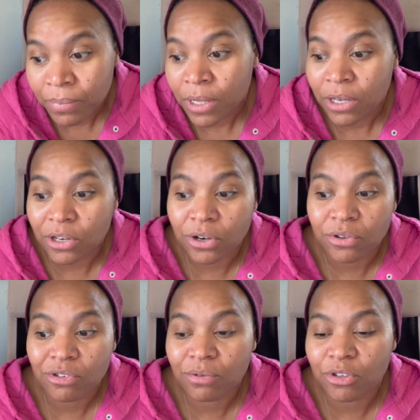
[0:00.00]

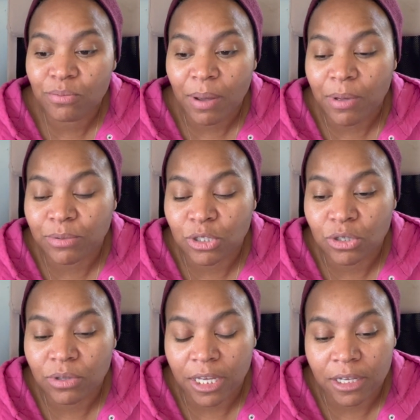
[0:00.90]
You might be able to
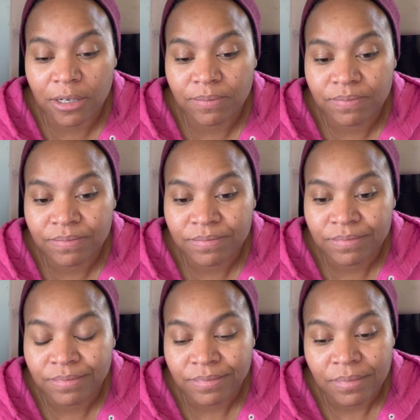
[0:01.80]
do I
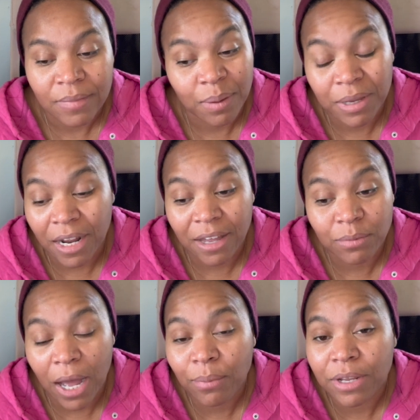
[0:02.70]

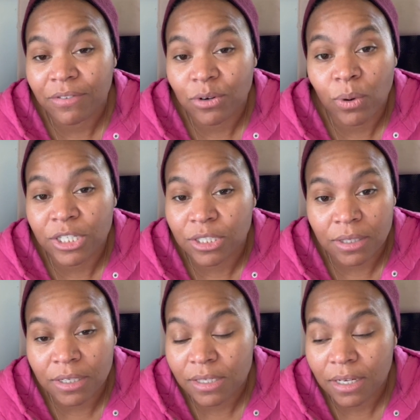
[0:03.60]
would even question
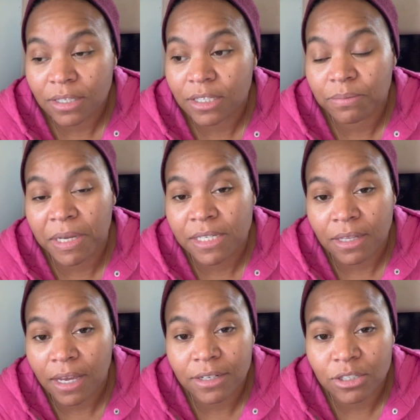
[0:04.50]
this. It depends on
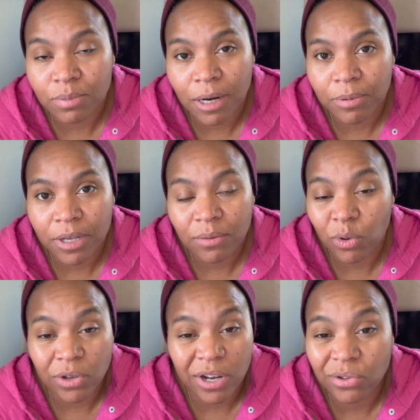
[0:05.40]
the age of the property,
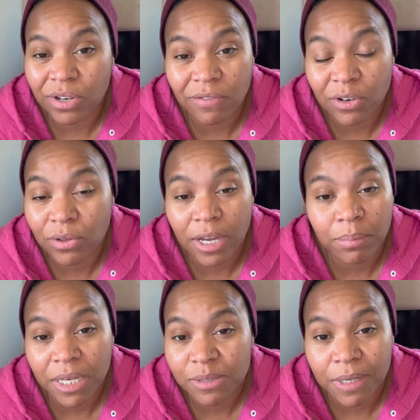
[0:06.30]
whether or not you could even do a
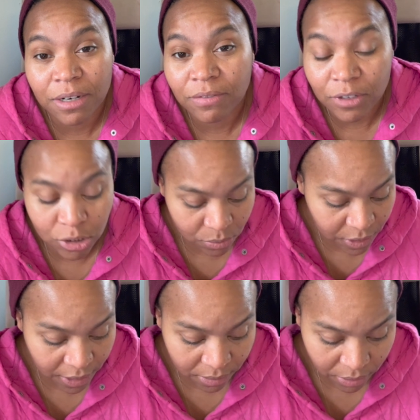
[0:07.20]
basement conversion
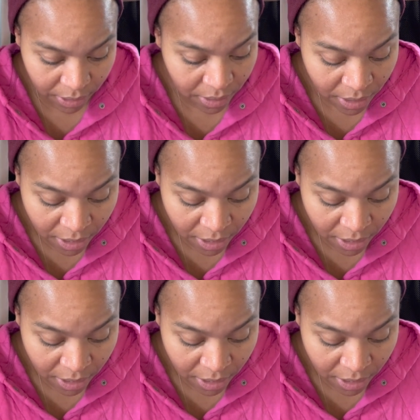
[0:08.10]
with that, okay?